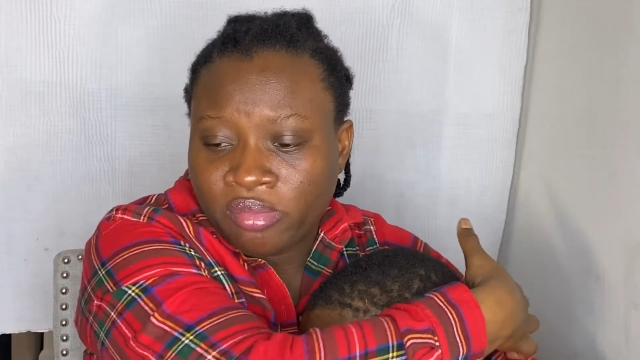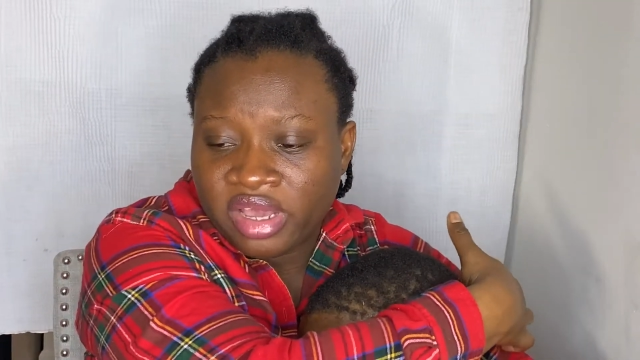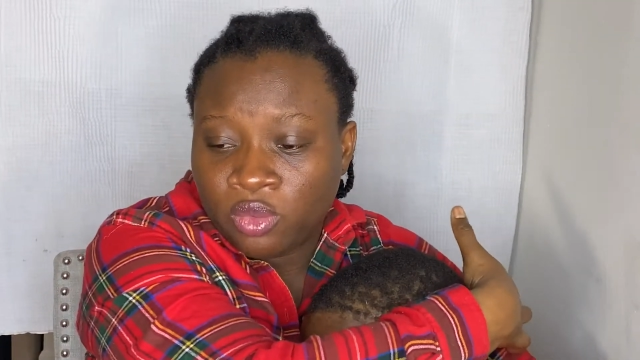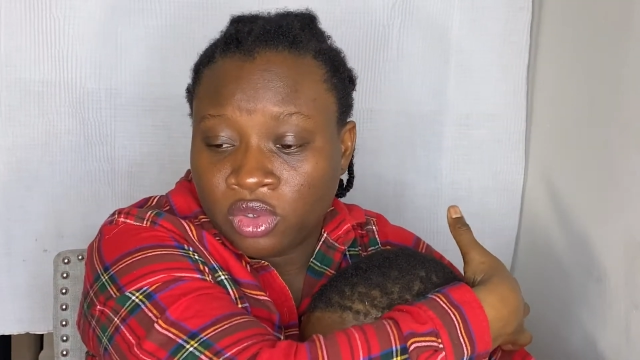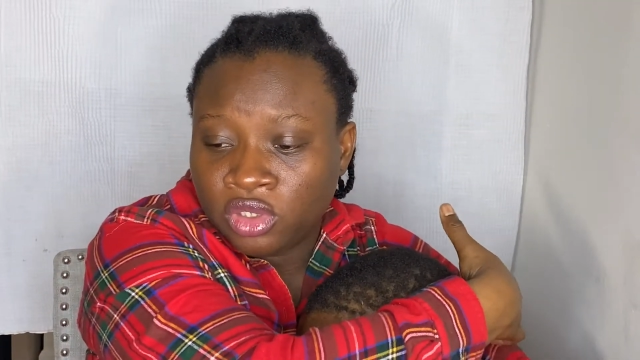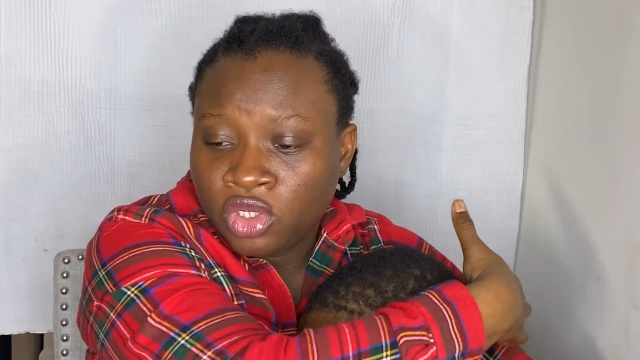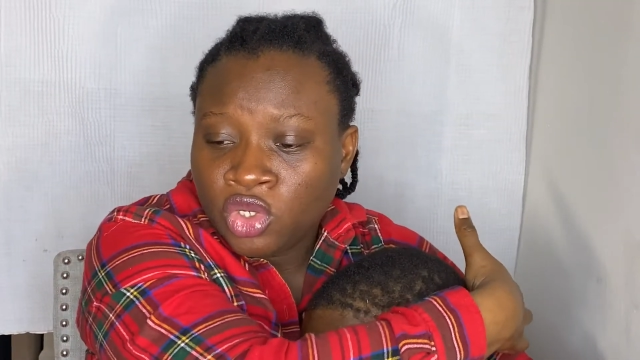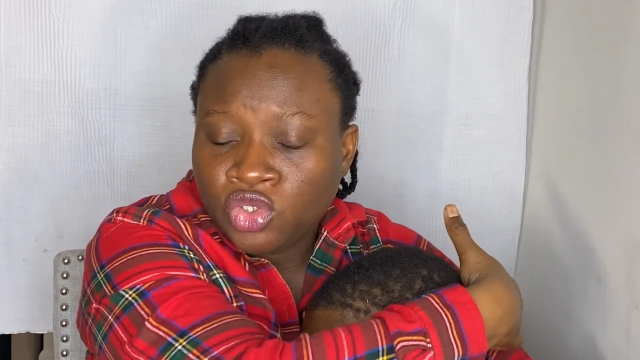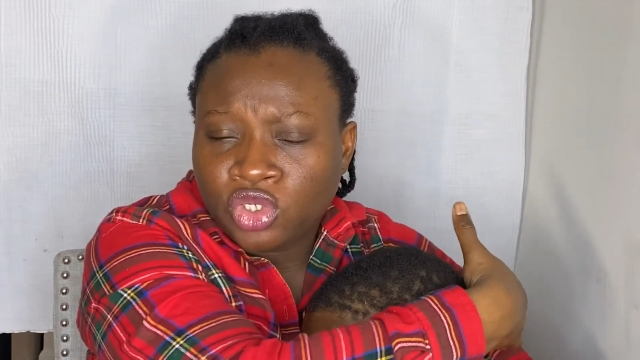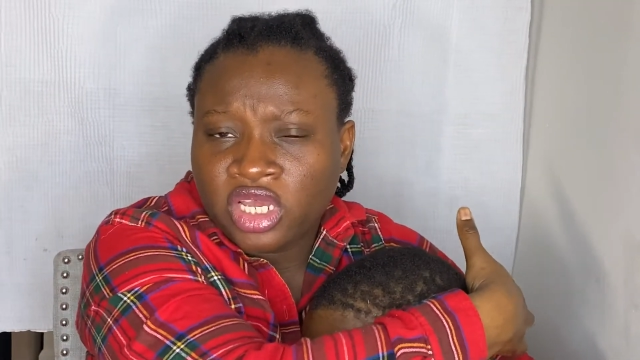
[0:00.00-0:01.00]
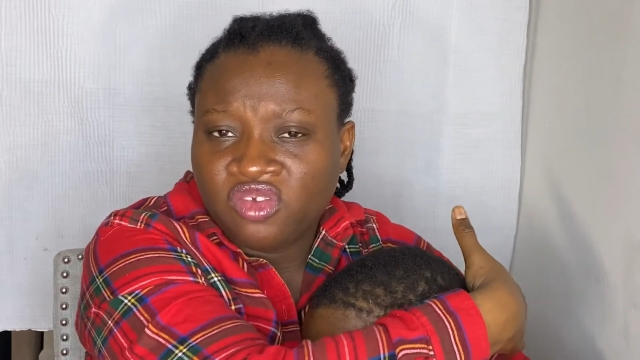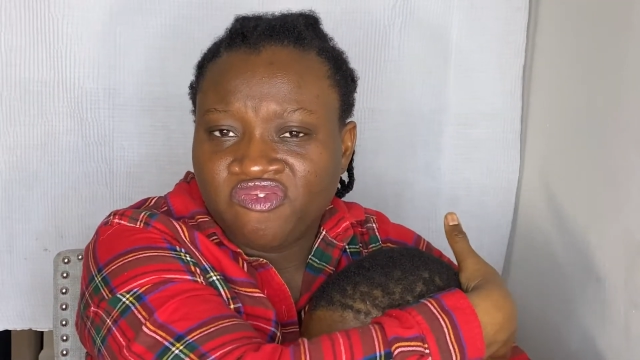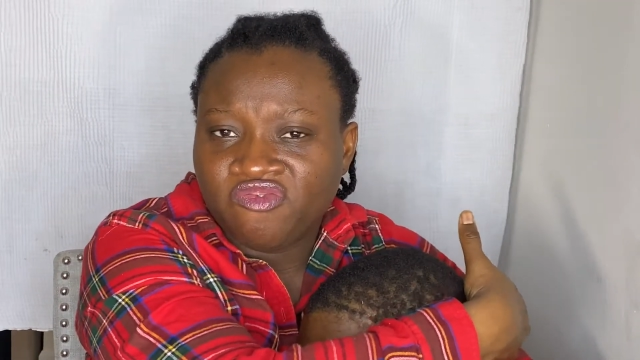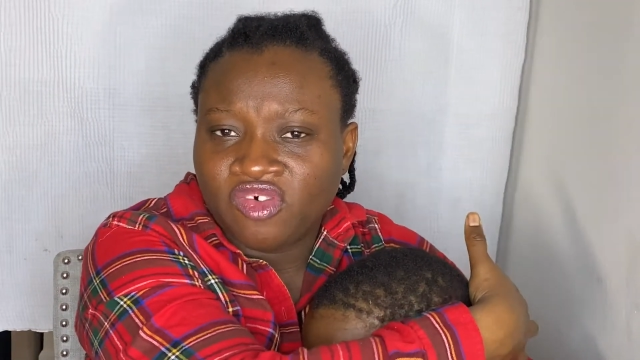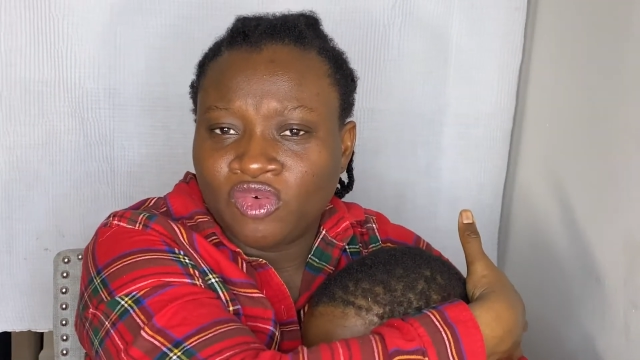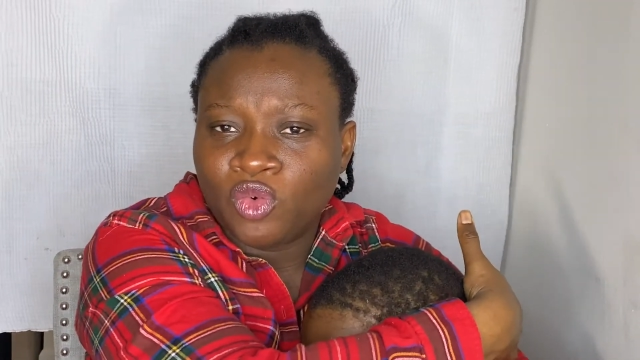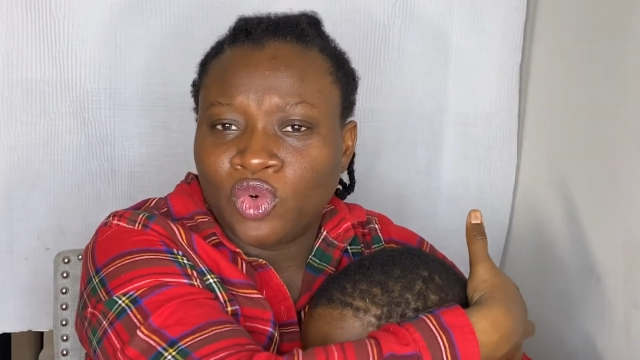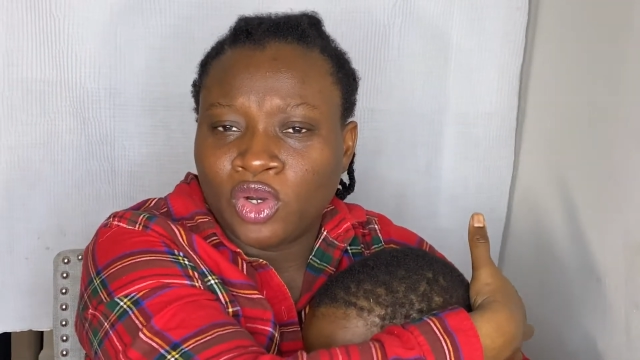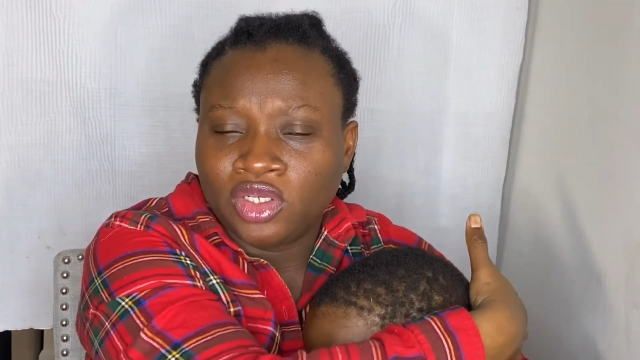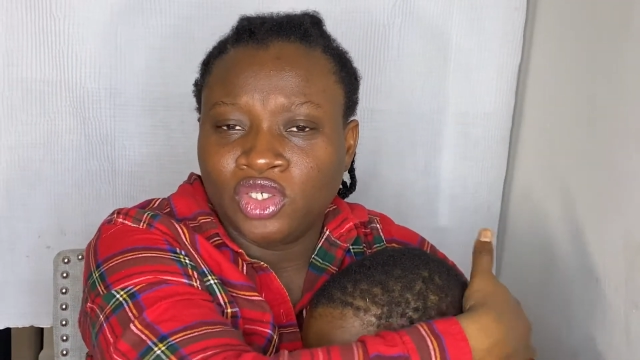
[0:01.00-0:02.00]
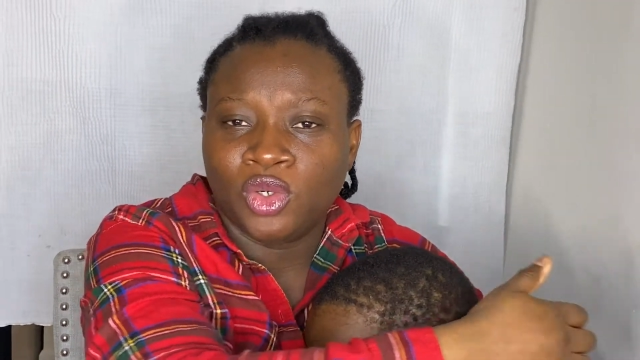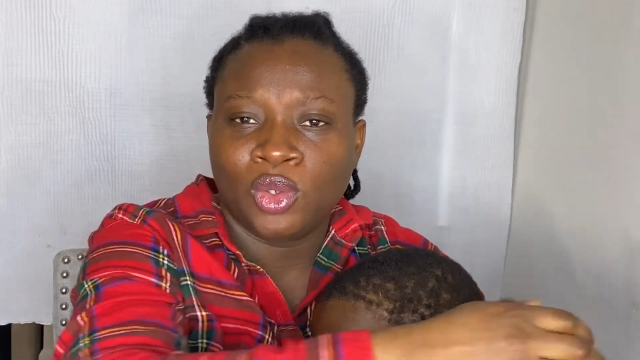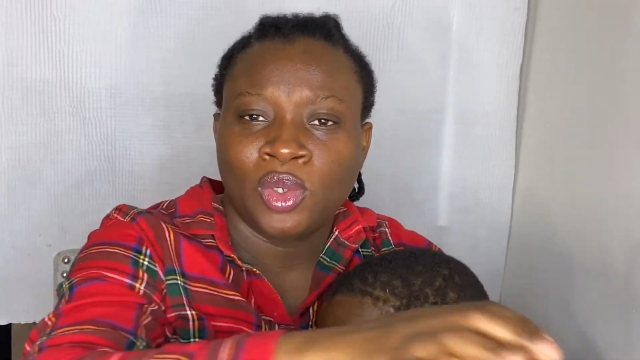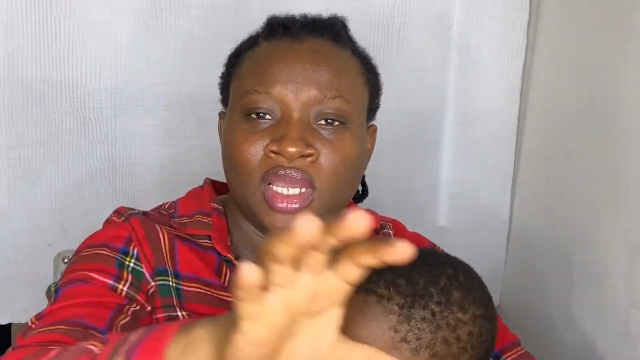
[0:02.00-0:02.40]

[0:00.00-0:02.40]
by one, so that you know.